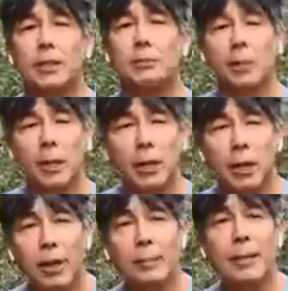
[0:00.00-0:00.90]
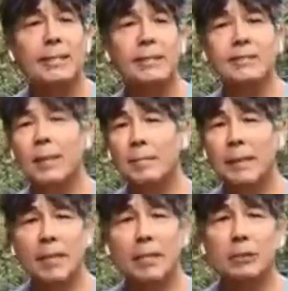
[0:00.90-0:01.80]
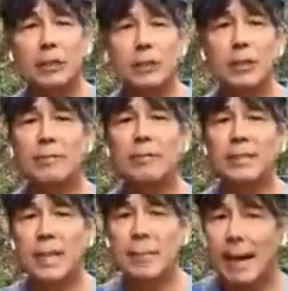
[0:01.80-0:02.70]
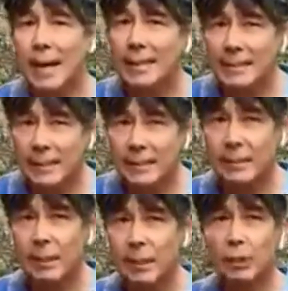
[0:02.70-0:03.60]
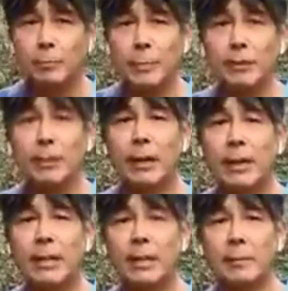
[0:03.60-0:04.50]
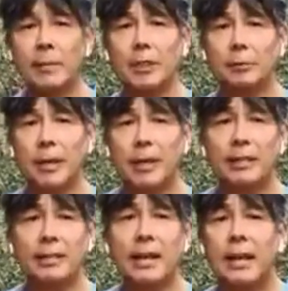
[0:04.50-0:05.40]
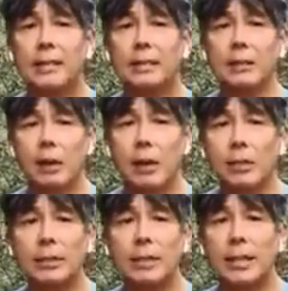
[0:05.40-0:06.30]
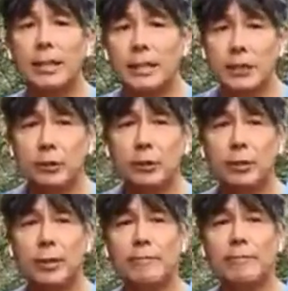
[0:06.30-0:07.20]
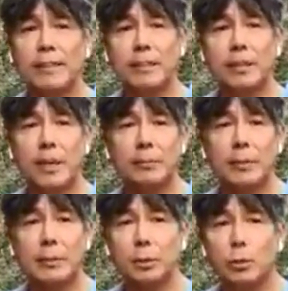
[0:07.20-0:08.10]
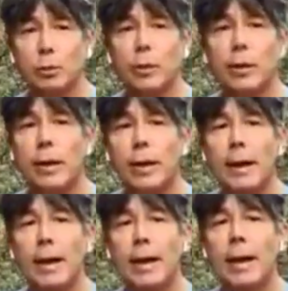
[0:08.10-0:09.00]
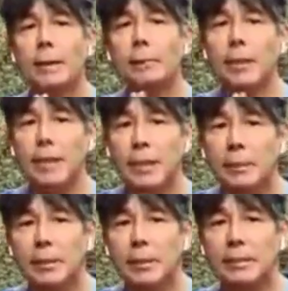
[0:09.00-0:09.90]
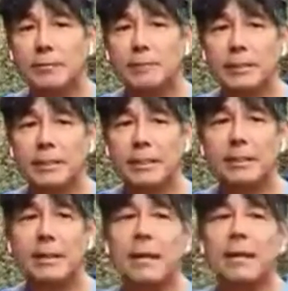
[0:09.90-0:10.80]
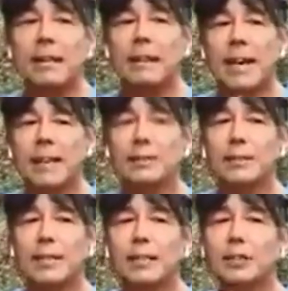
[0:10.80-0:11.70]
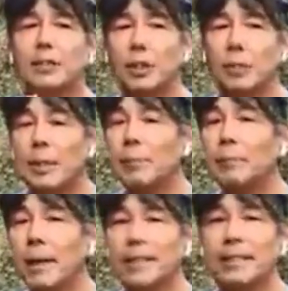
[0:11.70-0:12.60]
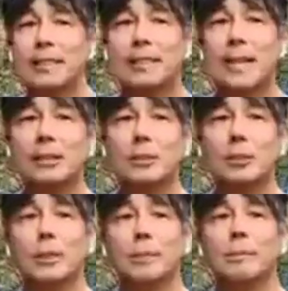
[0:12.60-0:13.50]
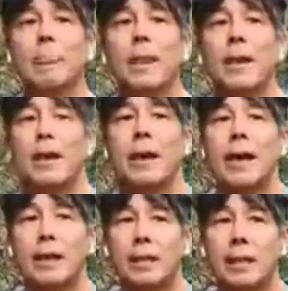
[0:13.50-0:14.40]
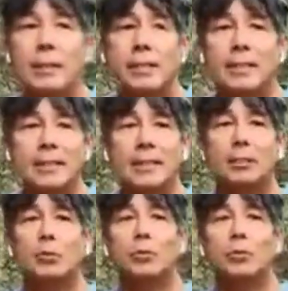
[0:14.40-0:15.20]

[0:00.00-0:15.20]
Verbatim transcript: Small economies and developing countries should have the same access to measuring our economic strength as the large, industrial, advanced economies do. And when you think about these differences, the answers has so many biases attached to it economic justice